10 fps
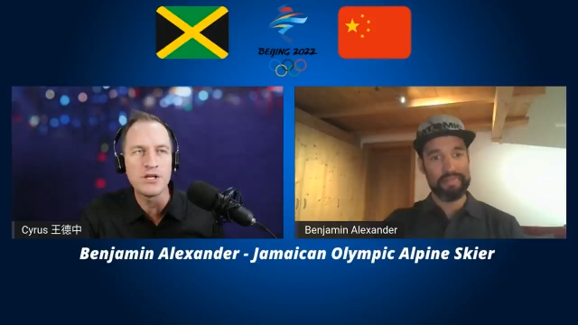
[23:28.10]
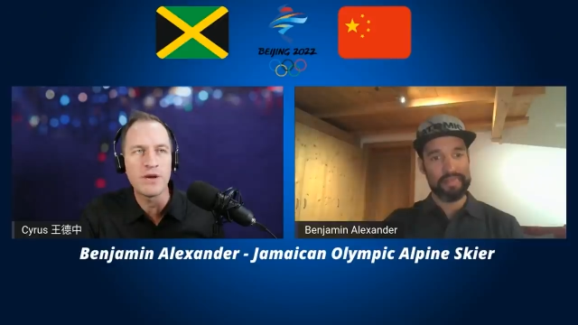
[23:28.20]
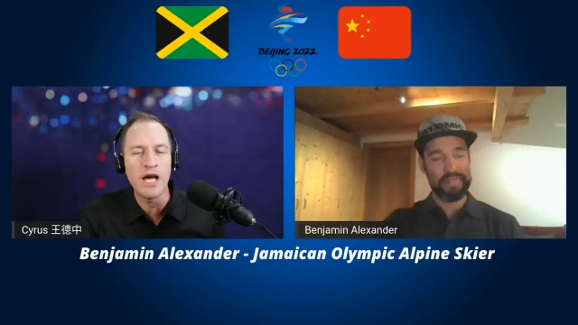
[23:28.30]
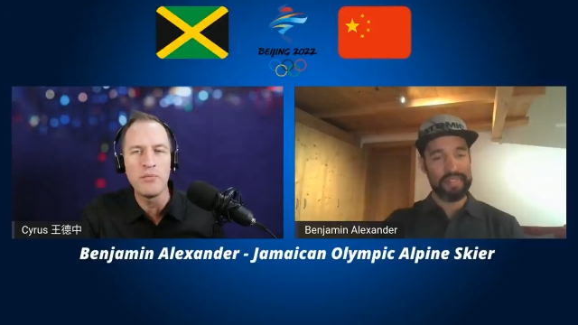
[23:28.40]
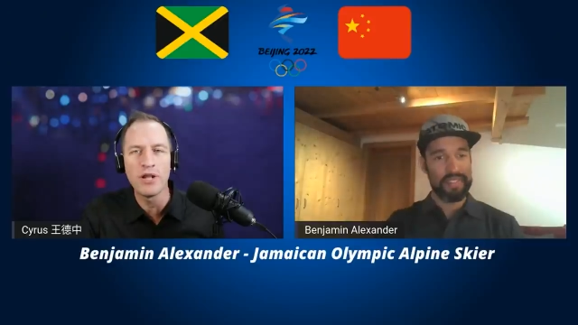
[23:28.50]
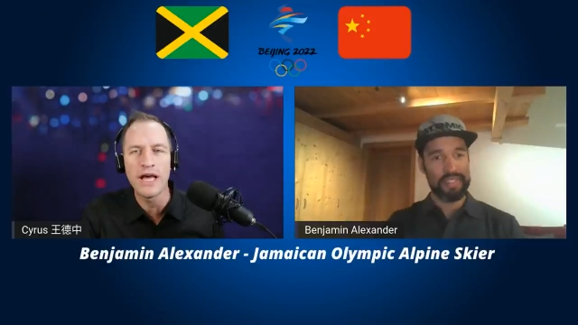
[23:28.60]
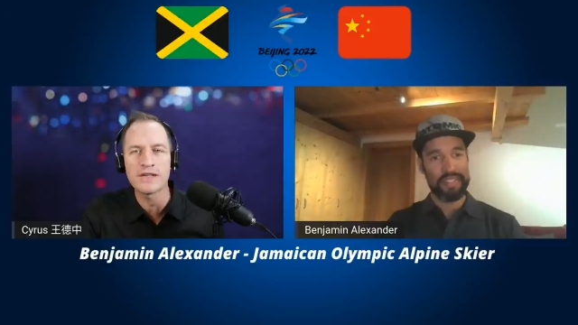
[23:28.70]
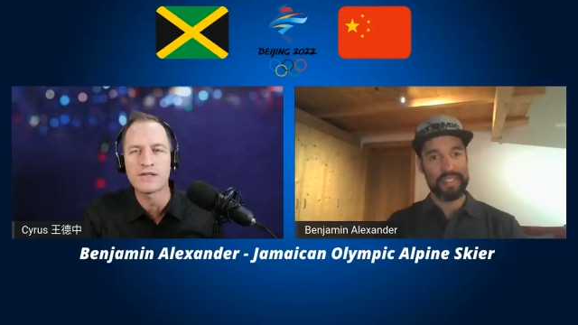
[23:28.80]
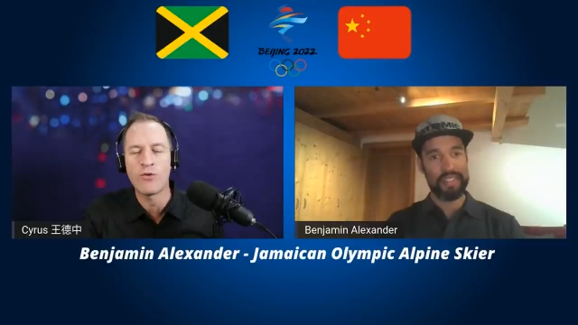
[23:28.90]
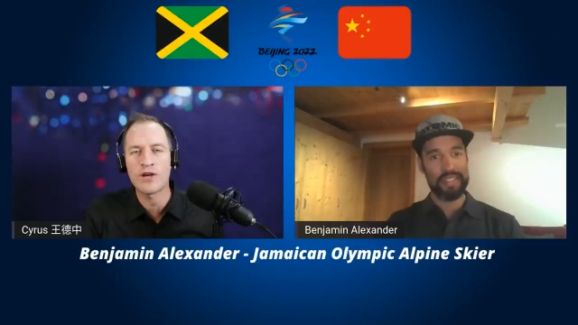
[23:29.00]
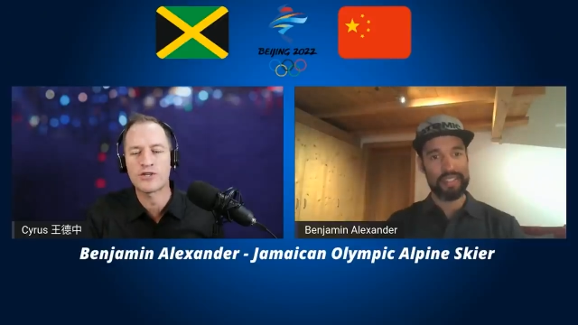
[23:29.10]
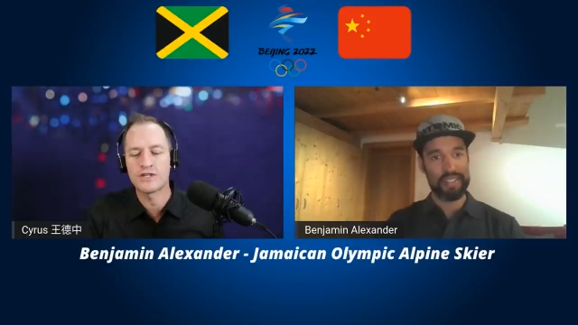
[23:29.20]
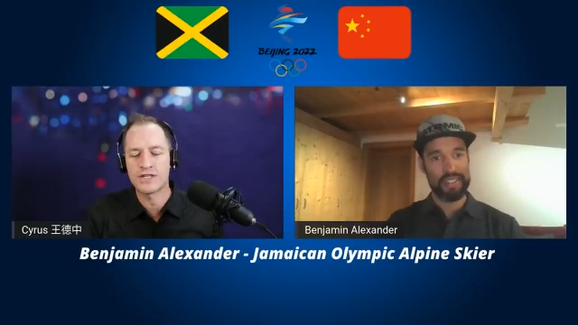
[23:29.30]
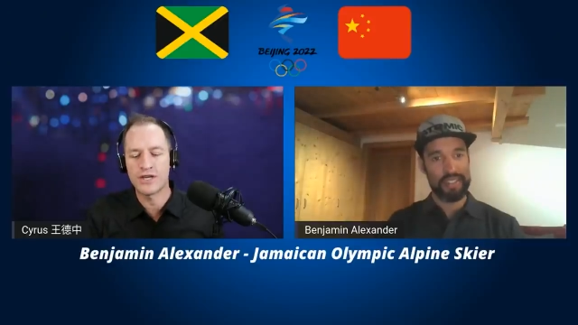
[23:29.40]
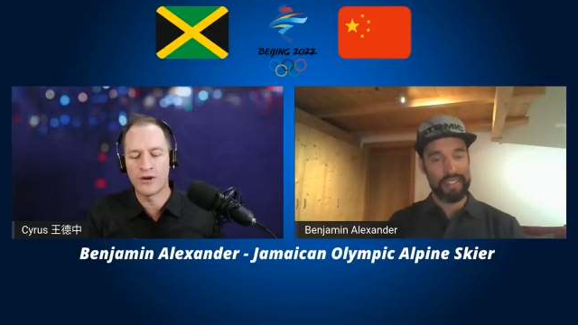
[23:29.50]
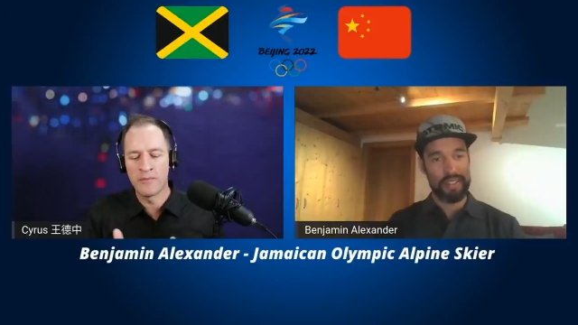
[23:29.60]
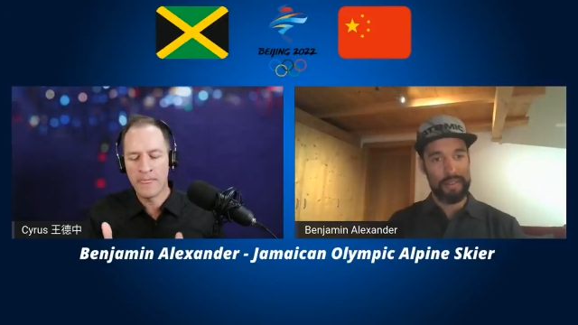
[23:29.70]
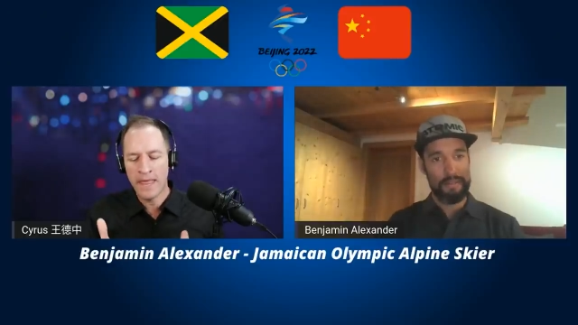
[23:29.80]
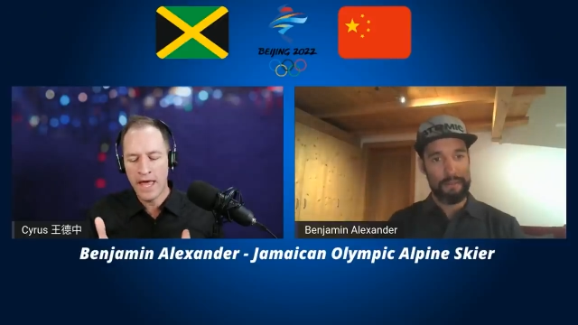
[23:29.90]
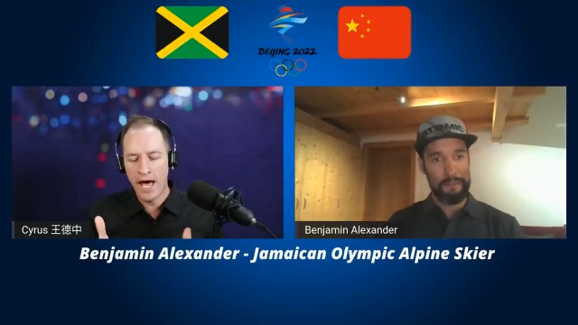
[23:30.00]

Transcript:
Speaker 1: Benjamin, a couple last questions here.